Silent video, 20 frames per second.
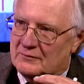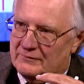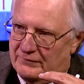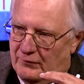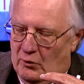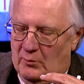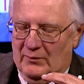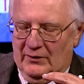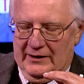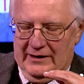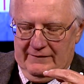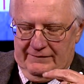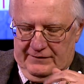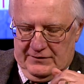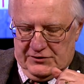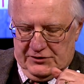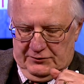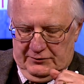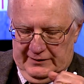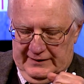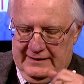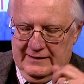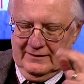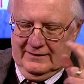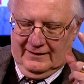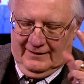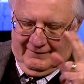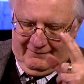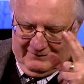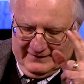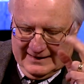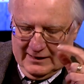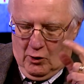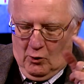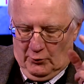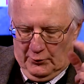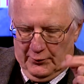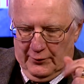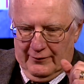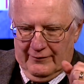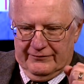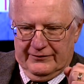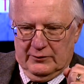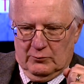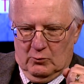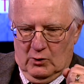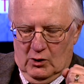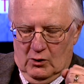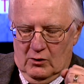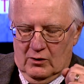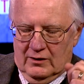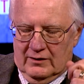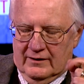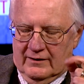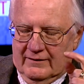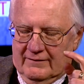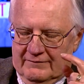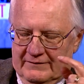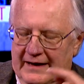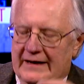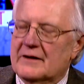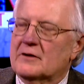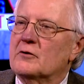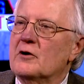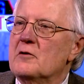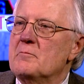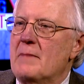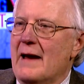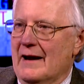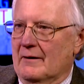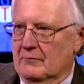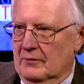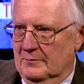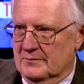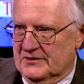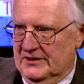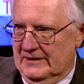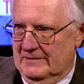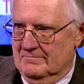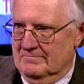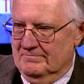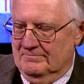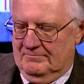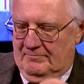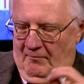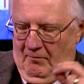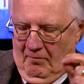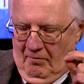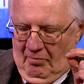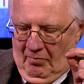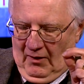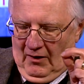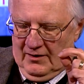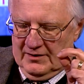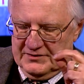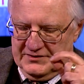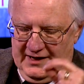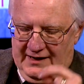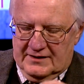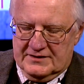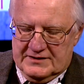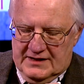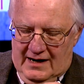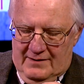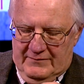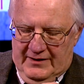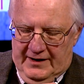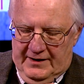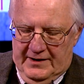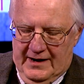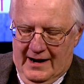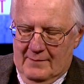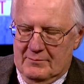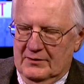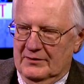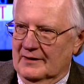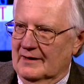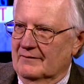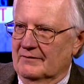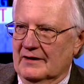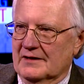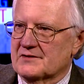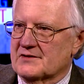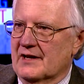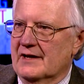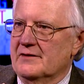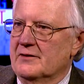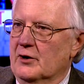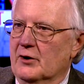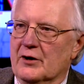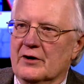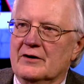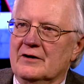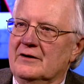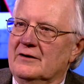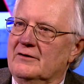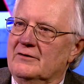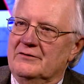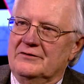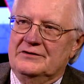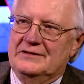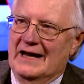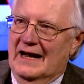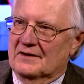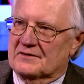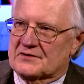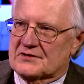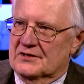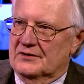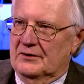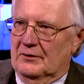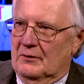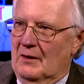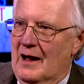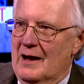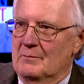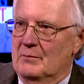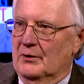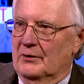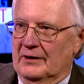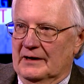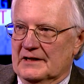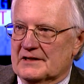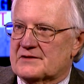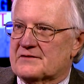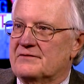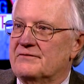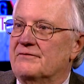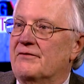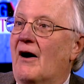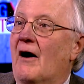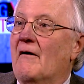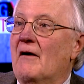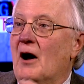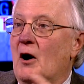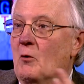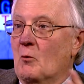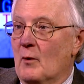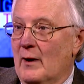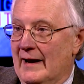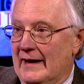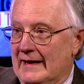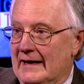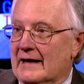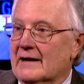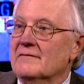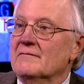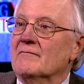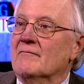formerly officially the owner, if you will, they declared bankruptcy. Mm-hmm. Second time that had happened, they, they say their debts and their liabilities far outweigh